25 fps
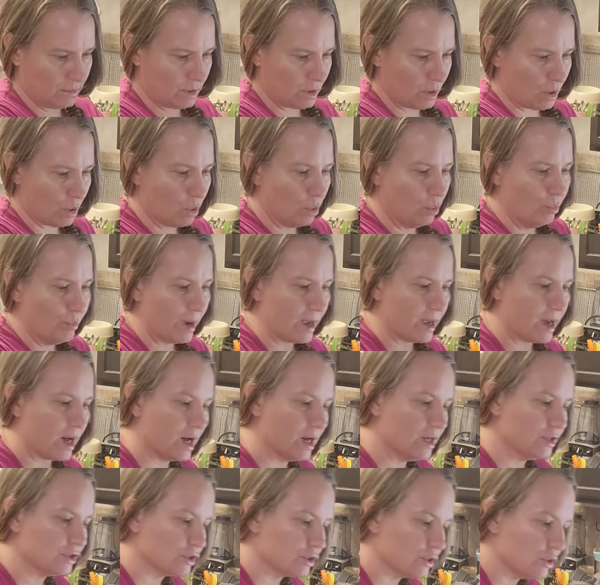Oh my
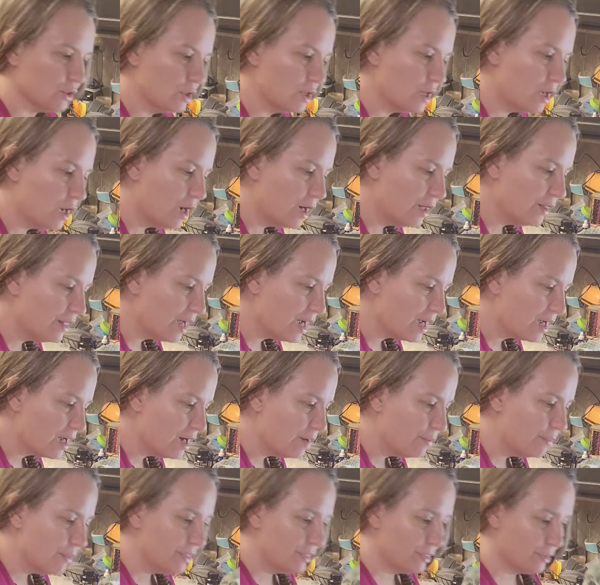gosh, look at all that
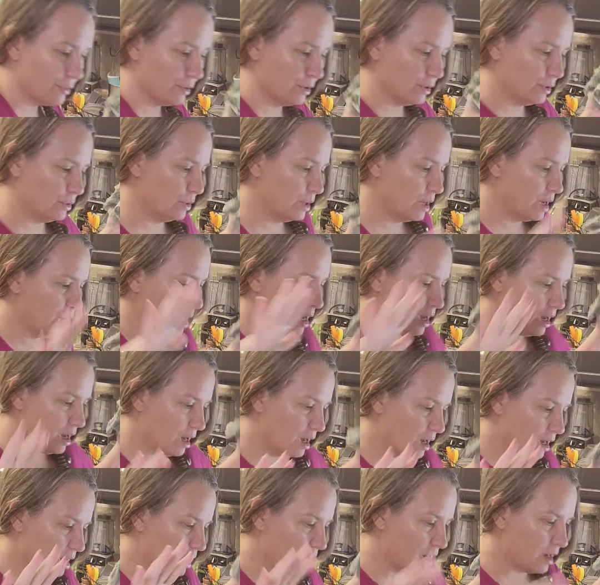coming through.
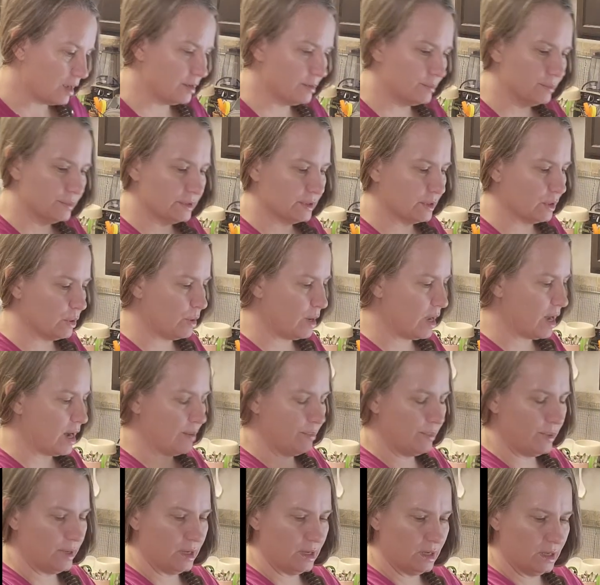I am so
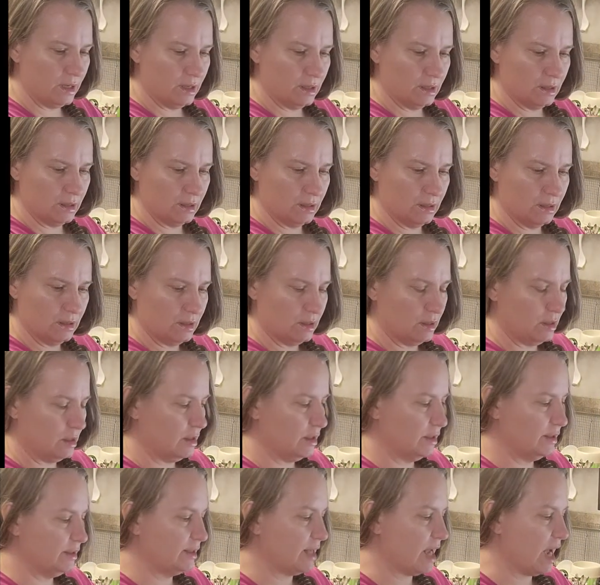happy.
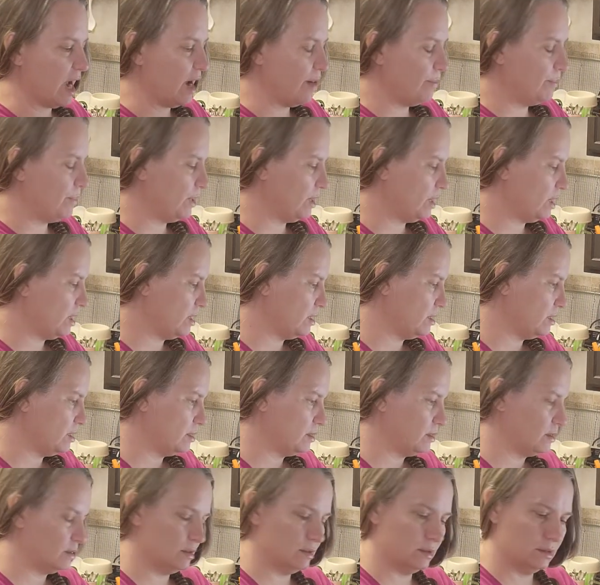It's happening.
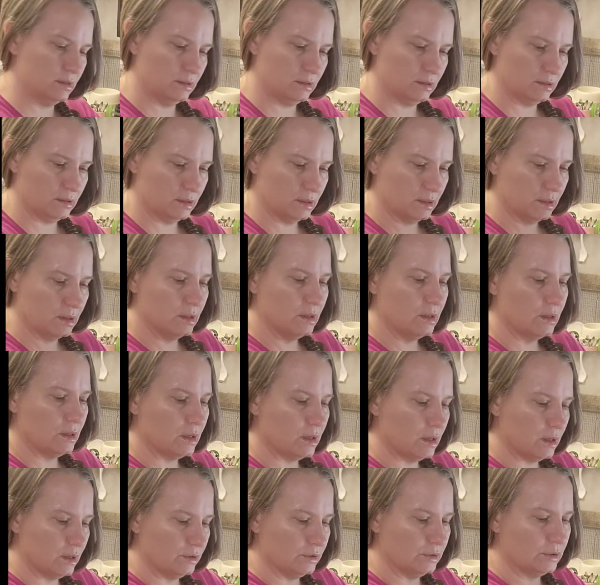
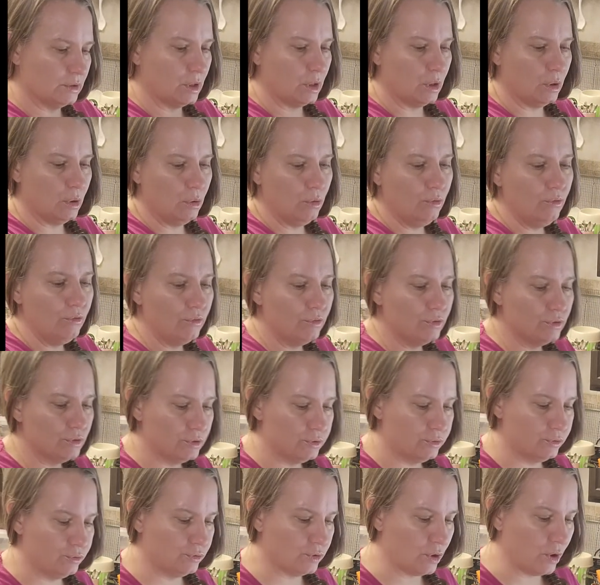So
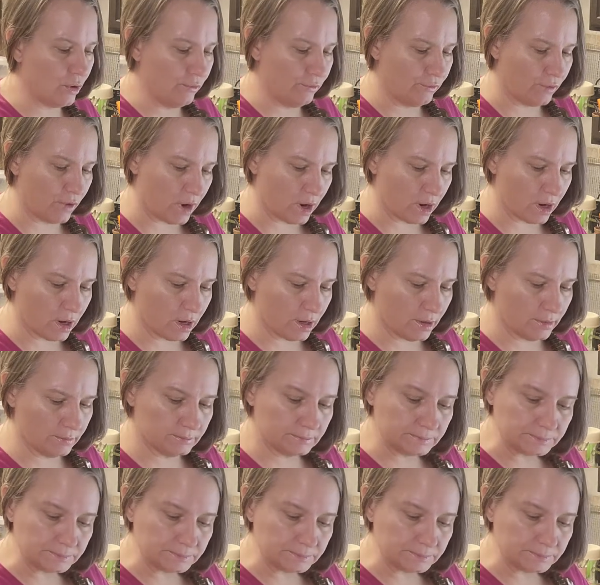far,